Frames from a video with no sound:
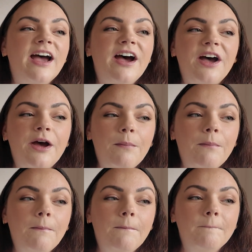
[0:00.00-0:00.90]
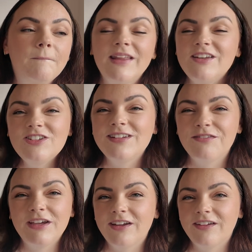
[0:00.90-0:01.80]
and they just
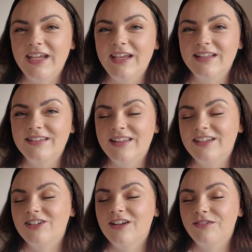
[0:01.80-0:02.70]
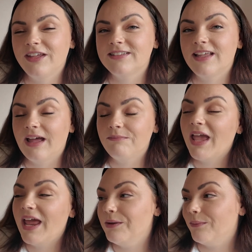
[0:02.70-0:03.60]
love it, don't they, kids? They just love things like that.
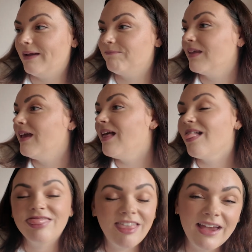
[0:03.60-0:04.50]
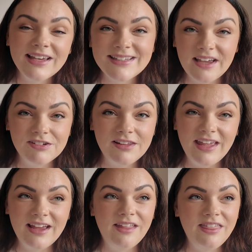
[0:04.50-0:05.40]
Anyway, that is
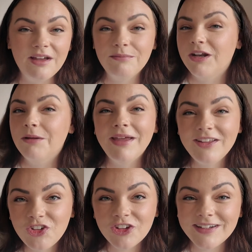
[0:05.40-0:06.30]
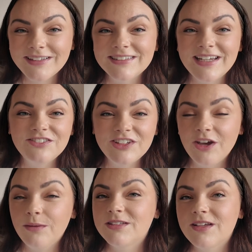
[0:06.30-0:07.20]
everything I think I'm going to mention in today's
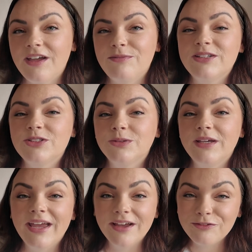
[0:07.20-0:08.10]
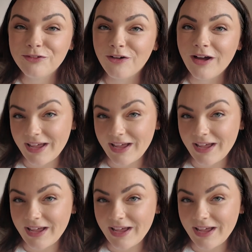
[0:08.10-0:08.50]
video, because I have been talking for